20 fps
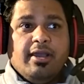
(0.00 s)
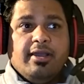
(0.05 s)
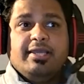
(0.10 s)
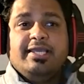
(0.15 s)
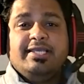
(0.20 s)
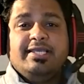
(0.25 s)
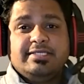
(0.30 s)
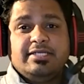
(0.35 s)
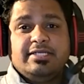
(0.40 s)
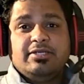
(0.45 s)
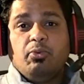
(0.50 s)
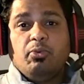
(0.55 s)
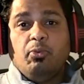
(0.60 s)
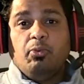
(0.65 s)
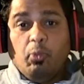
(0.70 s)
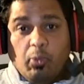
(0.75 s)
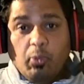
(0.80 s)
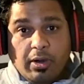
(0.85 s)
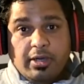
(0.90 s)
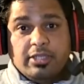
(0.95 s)
Is it
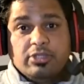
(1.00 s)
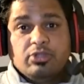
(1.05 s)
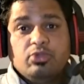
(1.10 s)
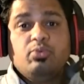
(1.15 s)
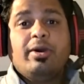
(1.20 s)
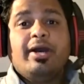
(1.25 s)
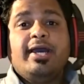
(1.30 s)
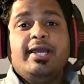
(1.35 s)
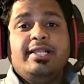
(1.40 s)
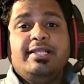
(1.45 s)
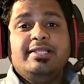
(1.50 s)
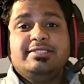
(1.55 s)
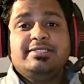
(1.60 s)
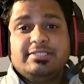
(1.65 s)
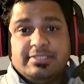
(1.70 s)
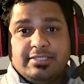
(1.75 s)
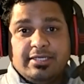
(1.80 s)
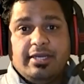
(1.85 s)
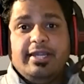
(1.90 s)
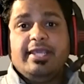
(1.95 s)
worthwhile
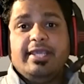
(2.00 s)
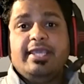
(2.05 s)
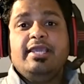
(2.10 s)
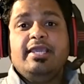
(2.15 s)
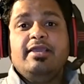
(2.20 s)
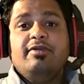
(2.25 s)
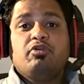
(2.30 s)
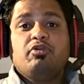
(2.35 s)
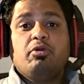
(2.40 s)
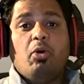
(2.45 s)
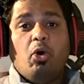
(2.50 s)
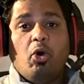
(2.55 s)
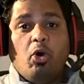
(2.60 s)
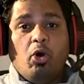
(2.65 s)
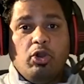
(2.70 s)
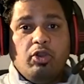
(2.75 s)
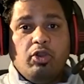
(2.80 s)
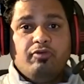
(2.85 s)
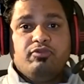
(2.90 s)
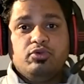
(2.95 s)
studying from
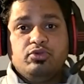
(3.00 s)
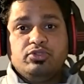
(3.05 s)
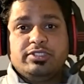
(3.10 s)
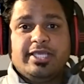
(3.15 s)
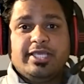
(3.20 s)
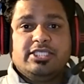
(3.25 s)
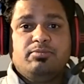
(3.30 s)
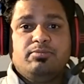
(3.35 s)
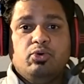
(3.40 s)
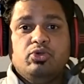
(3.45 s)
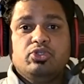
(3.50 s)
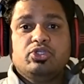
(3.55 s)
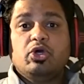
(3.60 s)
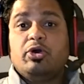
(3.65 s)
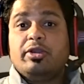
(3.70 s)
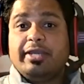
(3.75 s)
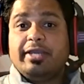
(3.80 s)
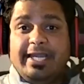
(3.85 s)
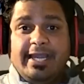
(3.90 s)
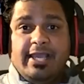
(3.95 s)
all of those textbooks
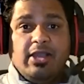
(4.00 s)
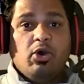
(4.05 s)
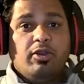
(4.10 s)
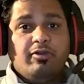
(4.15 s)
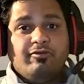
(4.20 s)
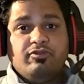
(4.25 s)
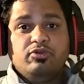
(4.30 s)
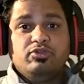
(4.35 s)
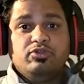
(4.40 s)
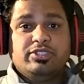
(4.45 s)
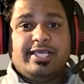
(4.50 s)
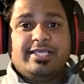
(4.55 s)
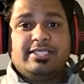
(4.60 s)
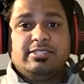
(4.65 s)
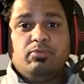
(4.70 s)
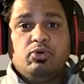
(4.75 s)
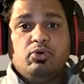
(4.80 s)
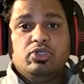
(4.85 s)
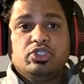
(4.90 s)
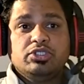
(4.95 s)
or reading all of those
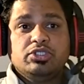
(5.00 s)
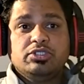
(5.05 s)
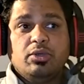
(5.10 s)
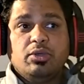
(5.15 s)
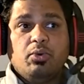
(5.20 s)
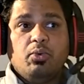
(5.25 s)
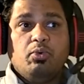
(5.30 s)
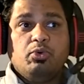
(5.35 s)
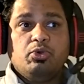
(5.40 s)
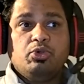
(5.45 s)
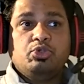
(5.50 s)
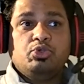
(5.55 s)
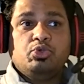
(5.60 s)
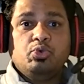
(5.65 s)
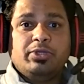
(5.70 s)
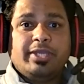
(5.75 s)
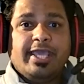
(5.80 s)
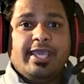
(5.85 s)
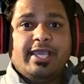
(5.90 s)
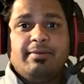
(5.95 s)
textbooks
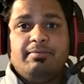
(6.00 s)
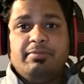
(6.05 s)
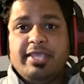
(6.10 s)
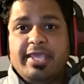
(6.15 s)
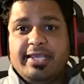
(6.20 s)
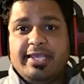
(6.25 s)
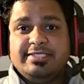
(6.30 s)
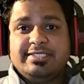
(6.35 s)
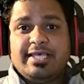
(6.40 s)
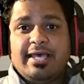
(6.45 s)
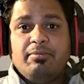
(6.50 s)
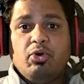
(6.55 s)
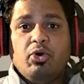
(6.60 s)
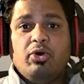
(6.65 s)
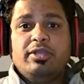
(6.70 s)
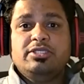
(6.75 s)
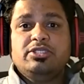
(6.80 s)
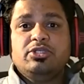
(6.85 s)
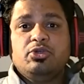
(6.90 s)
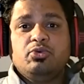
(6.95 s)
to take up the exam,
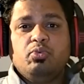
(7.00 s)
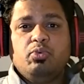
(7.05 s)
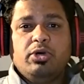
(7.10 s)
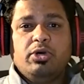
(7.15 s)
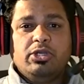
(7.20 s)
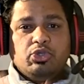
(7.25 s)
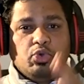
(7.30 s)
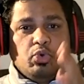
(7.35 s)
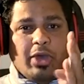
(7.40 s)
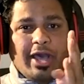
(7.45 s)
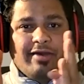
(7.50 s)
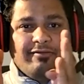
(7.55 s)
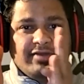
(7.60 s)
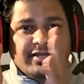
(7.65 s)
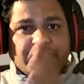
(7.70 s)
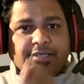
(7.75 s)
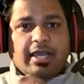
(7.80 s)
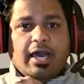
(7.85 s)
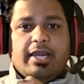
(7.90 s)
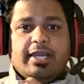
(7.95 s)
or is it worth to have a
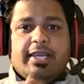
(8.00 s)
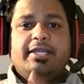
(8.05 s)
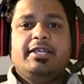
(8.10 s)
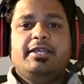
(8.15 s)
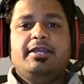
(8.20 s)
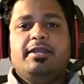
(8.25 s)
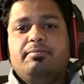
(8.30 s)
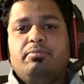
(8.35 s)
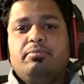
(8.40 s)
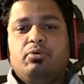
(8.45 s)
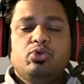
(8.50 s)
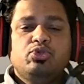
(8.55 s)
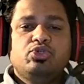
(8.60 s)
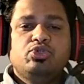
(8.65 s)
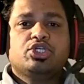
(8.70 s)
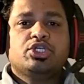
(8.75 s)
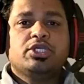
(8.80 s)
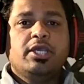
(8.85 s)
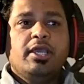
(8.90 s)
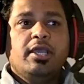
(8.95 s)
targeted
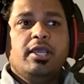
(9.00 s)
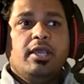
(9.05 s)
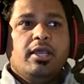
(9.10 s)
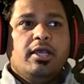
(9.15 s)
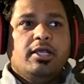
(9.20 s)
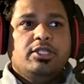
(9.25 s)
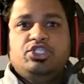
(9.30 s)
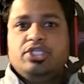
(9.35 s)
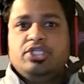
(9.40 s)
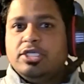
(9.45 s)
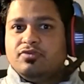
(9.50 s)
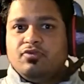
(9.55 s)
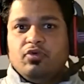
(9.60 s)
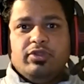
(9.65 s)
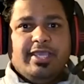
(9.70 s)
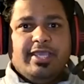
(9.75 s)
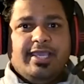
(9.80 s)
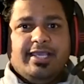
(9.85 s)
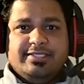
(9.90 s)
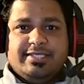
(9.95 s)
approach just for
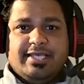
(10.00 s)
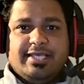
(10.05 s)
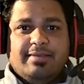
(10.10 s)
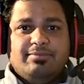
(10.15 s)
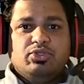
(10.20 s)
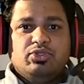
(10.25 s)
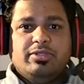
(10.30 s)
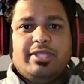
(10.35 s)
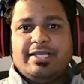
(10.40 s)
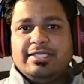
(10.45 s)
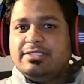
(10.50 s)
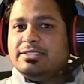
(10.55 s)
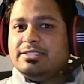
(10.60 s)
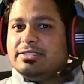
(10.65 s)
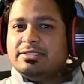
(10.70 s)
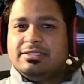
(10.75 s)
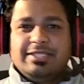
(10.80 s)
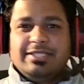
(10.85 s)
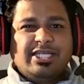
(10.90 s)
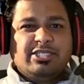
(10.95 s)
the exam? So
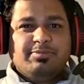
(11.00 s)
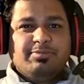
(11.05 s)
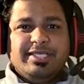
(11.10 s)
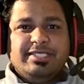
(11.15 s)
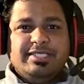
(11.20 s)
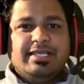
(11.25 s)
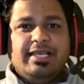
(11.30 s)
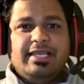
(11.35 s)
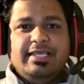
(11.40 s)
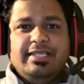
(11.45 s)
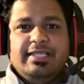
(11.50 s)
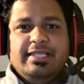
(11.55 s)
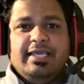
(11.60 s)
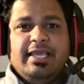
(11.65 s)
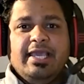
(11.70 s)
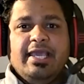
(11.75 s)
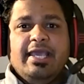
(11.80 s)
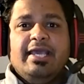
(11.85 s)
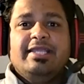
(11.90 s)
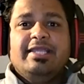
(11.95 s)
that's basically
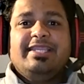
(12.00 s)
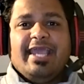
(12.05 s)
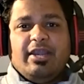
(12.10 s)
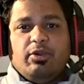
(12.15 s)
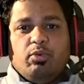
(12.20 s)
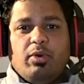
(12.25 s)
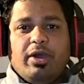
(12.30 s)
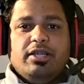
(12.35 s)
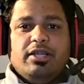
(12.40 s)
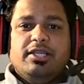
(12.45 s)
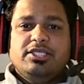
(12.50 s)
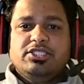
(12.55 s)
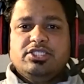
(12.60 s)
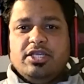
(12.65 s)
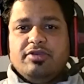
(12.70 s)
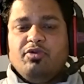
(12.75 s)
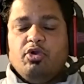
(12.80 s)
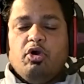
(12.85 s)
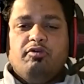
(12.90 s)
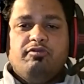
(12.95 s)
the advantage that
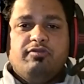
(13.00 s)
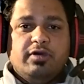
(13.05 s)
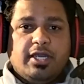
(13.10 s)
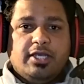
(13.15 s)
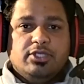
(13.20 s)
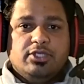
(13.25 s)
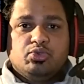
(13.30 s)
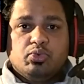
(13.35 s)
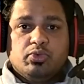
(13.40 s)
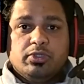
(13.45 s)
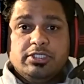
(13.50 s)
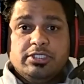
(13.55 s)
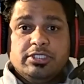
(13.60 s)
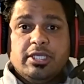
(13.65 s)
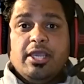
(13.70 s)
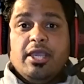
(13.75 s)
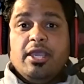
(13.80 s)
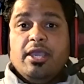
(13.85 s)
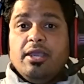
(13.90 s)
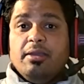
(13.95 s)
we offer our students.
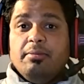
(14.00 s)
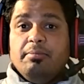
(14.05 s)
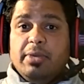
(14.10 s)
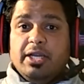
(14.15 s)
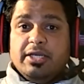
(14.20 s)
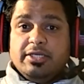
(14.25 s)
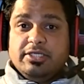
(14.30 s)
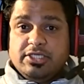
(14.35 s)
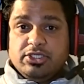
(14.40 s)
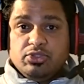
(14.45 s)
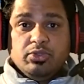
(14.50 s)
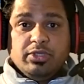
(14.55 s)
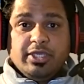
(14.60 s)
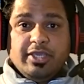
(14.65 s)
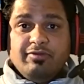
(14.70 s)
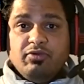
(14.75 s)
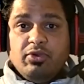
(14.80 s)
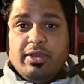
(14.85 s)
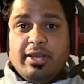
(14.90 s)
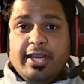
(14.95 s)
But just to
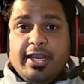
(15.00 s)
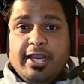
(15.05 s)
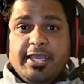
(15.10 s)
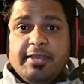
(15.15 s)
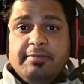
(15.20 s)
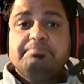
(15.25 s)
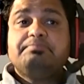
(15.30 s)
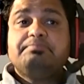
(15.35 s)
give you an idea,